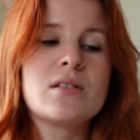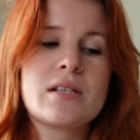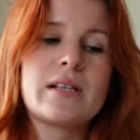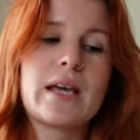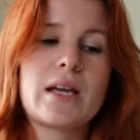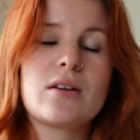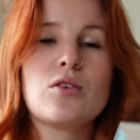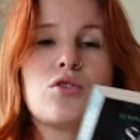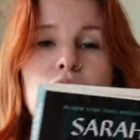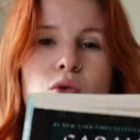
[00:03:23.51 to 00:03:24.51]
Celine
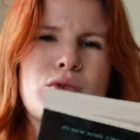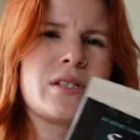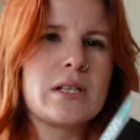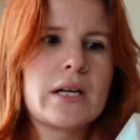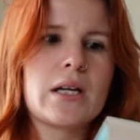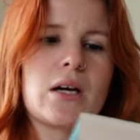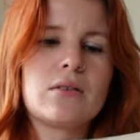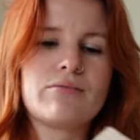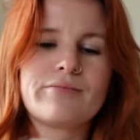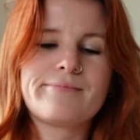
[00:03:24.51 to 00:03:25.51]
or Celaena.